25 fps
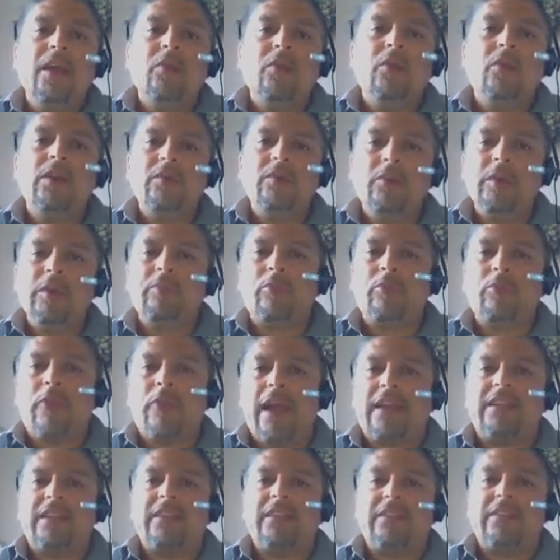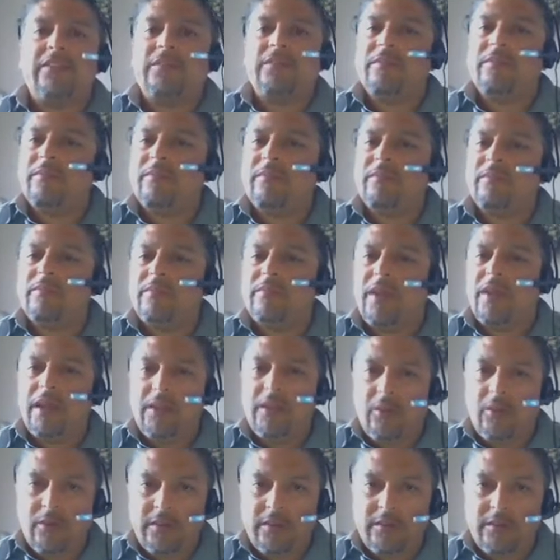Why don't we practice?
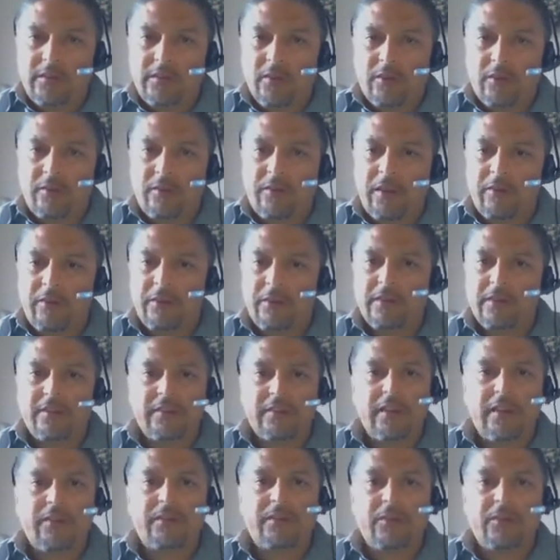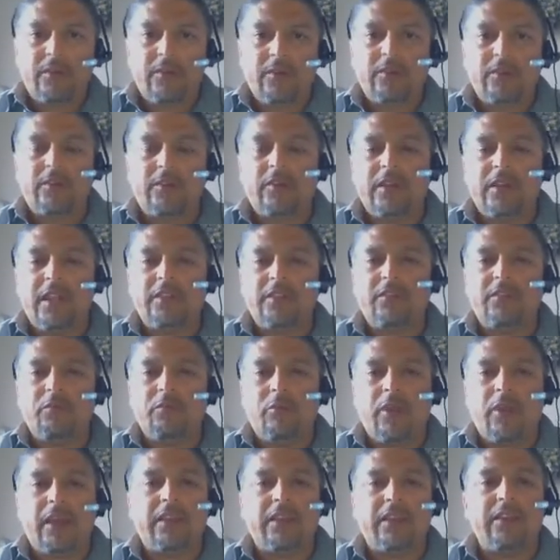I know it's your favorite stuff to do, so let's
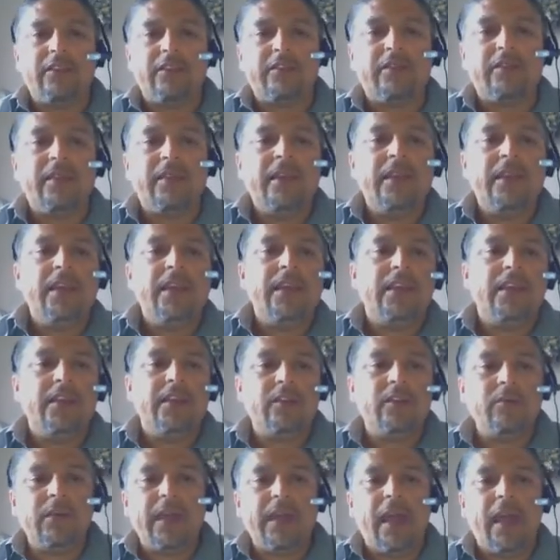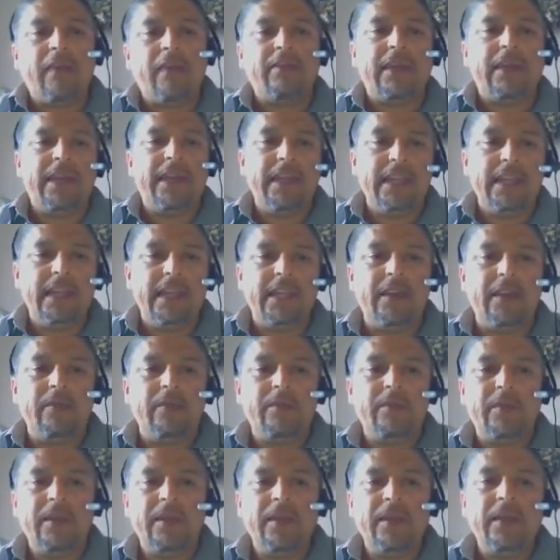practice. Here we have
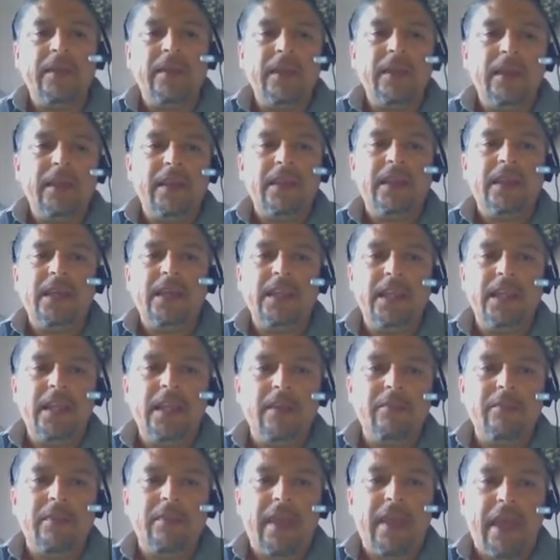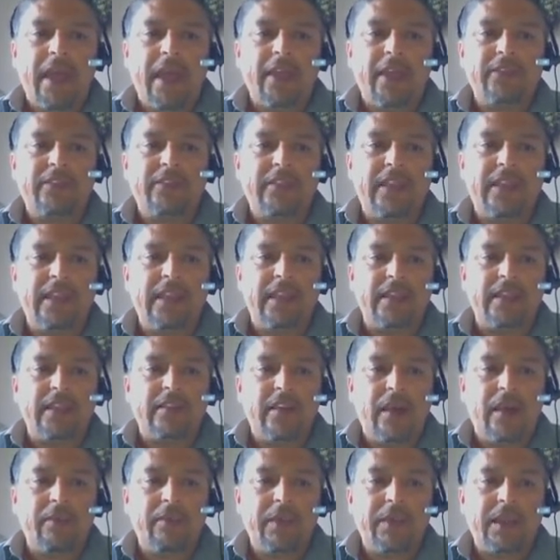helium. Helium has an
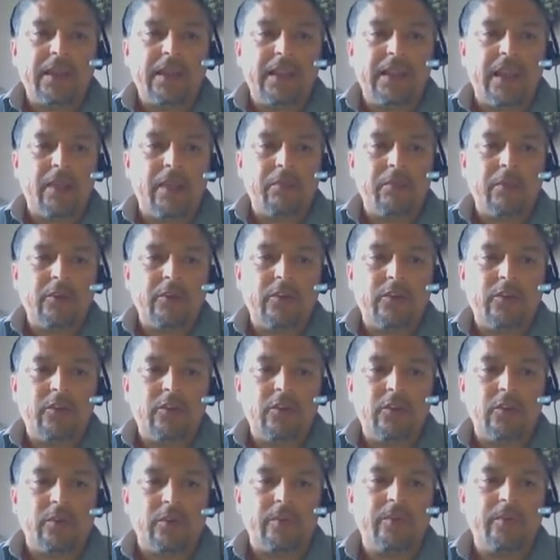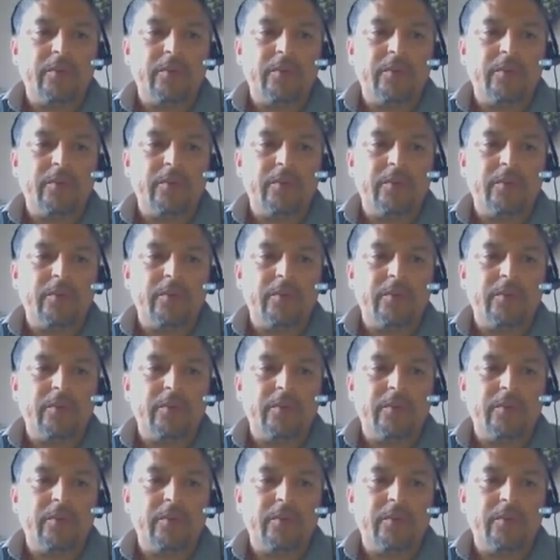atomic number 2.